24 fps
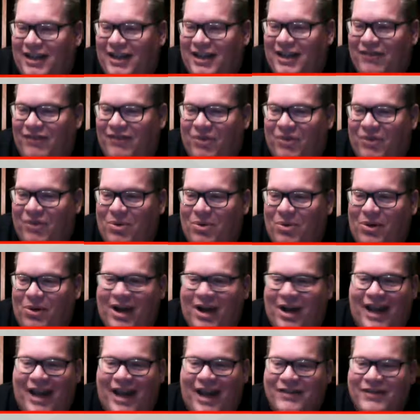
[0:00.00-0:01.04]
4.
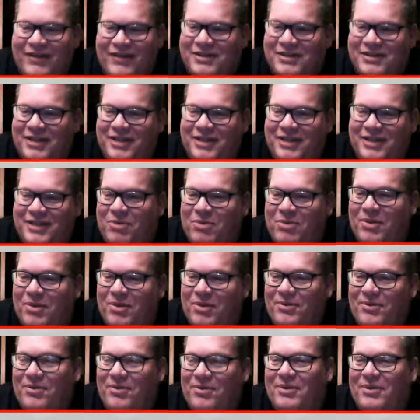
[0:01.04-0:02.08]
I haven't seen 1
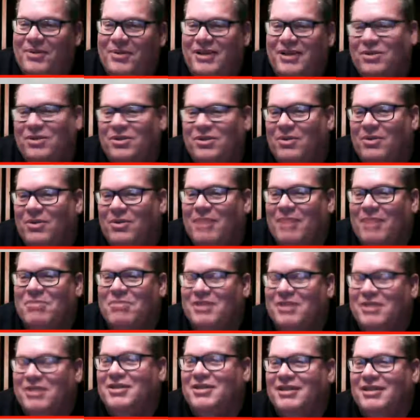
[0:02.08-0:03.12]
through 3, so I
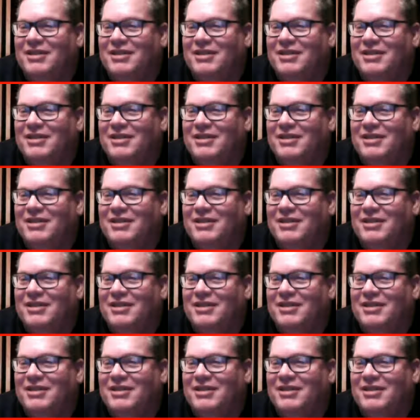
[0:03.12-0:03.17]
missed